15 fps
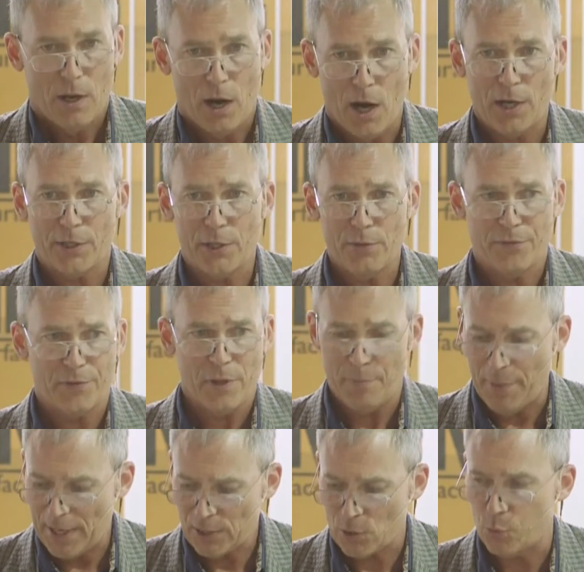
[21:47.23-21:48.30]
Argue for the
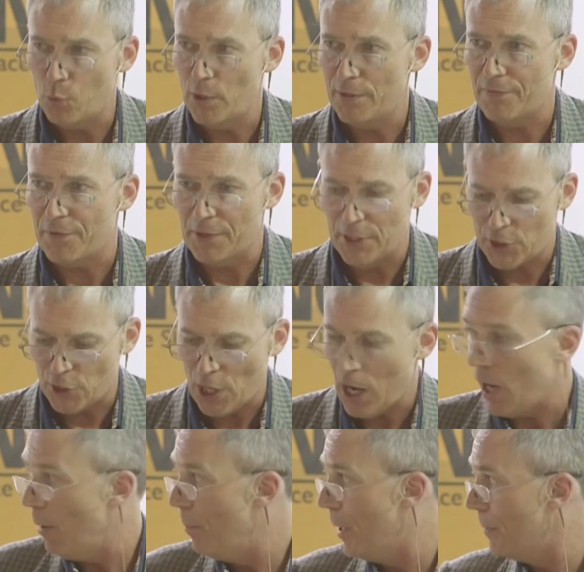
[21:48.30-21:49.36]
best wood for the
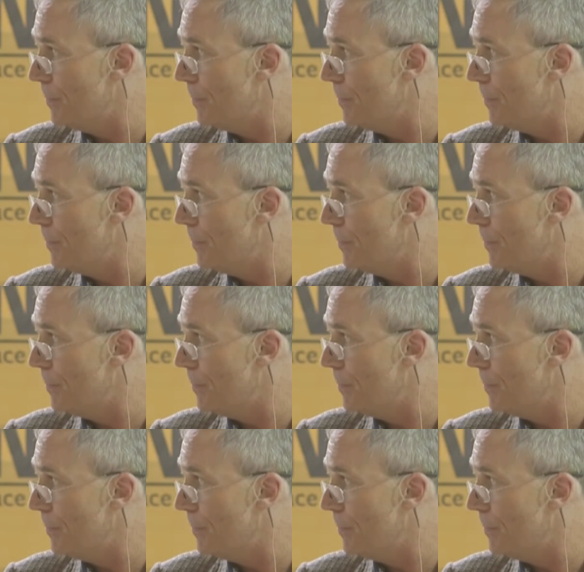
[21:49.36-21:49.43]
job.